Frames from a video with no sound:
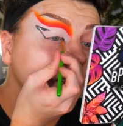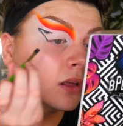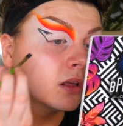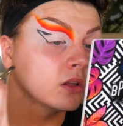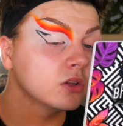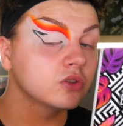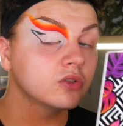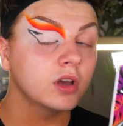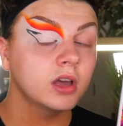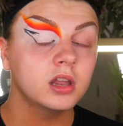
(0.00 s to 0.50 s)

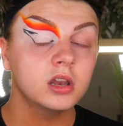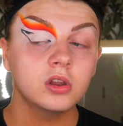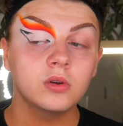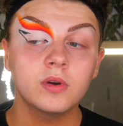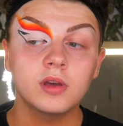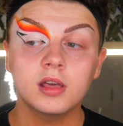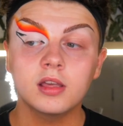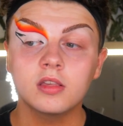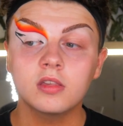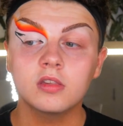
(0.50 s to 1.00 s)
and try and do
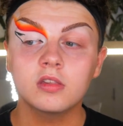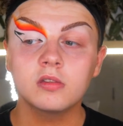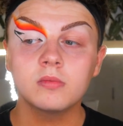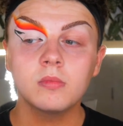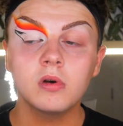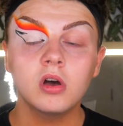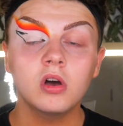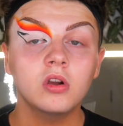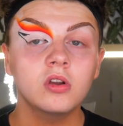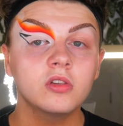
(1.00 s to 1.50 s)
it as
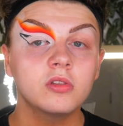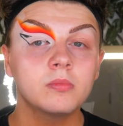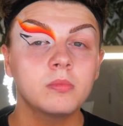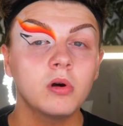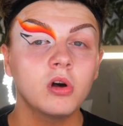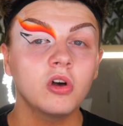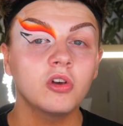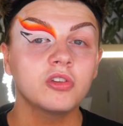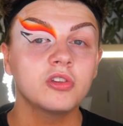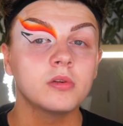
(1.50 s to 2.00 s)
small as
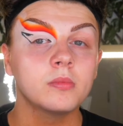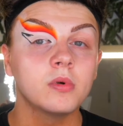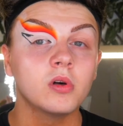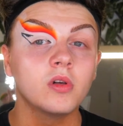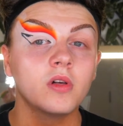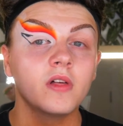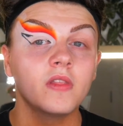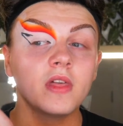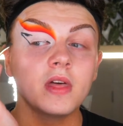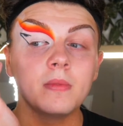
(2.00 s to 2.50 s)

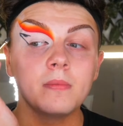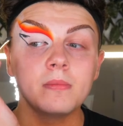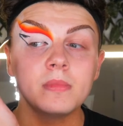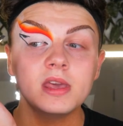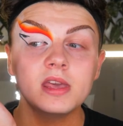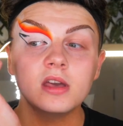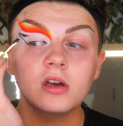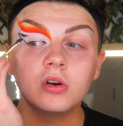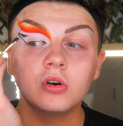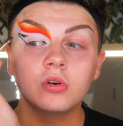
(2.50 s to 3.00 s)
possible, and then
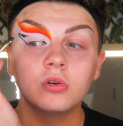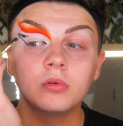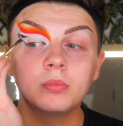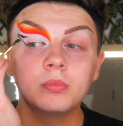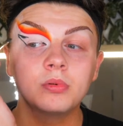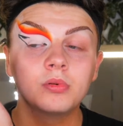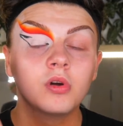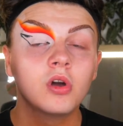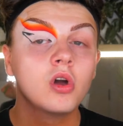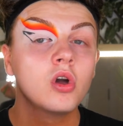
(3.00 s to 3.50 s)
meet
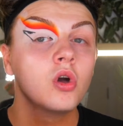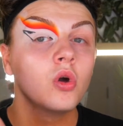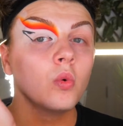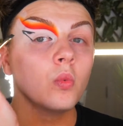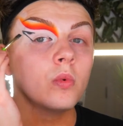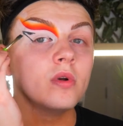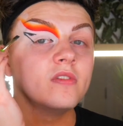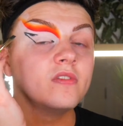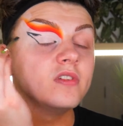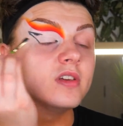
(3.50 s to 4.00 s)
up
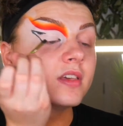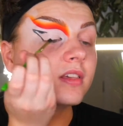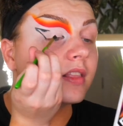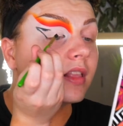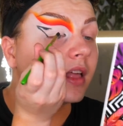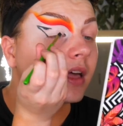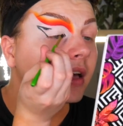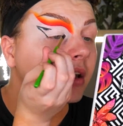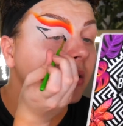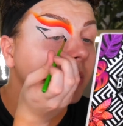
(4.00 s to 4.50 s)
with this
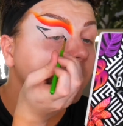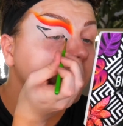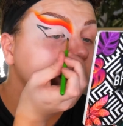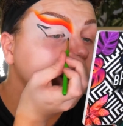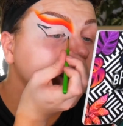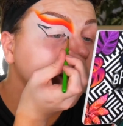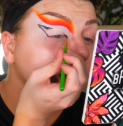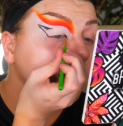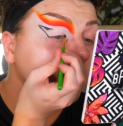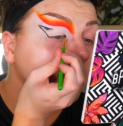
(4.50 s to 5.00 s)
line up
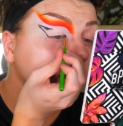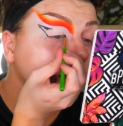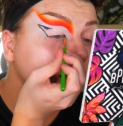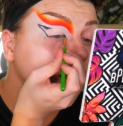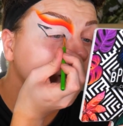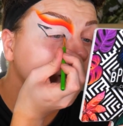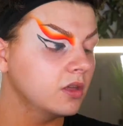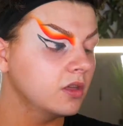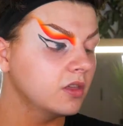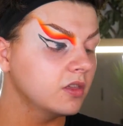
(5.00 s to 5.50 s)
here.
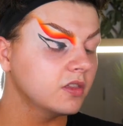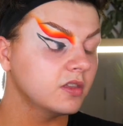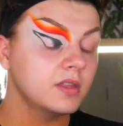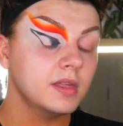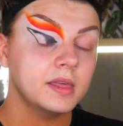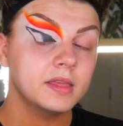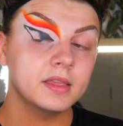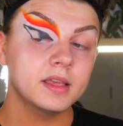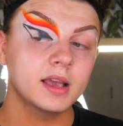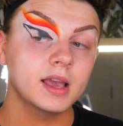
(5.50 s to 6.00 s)
So
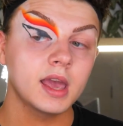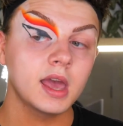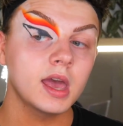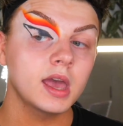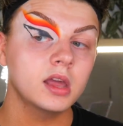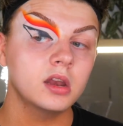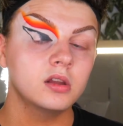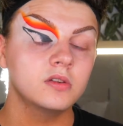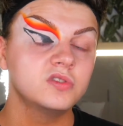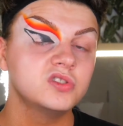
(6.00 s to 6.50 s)
that's the
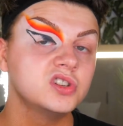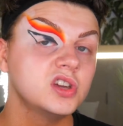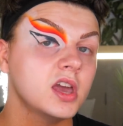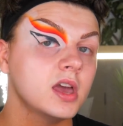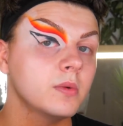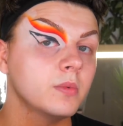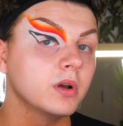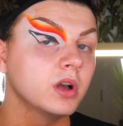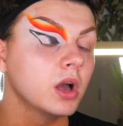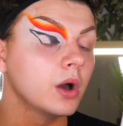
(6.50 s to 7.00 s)
kind of
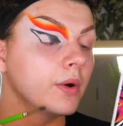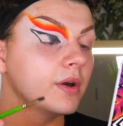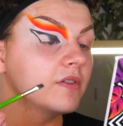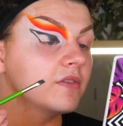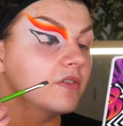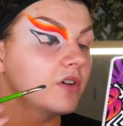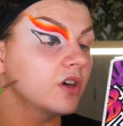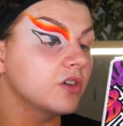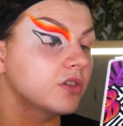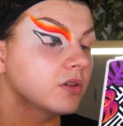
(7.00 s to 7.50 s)
shape we're going
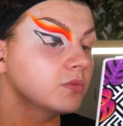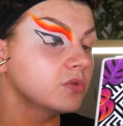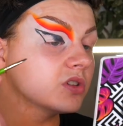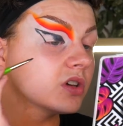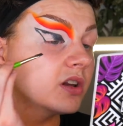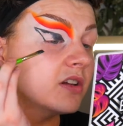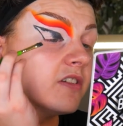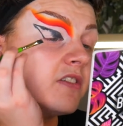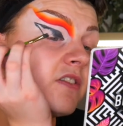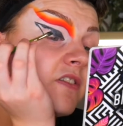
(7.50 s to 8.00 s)
for. So I'm just
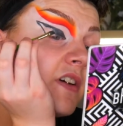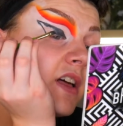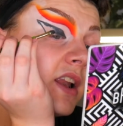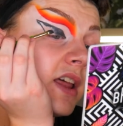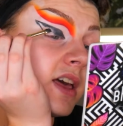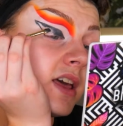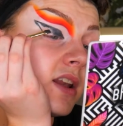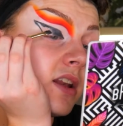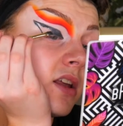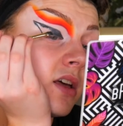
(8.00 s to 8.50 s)
going to fill
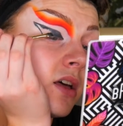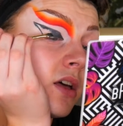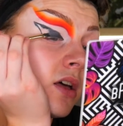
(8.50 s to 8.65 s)
in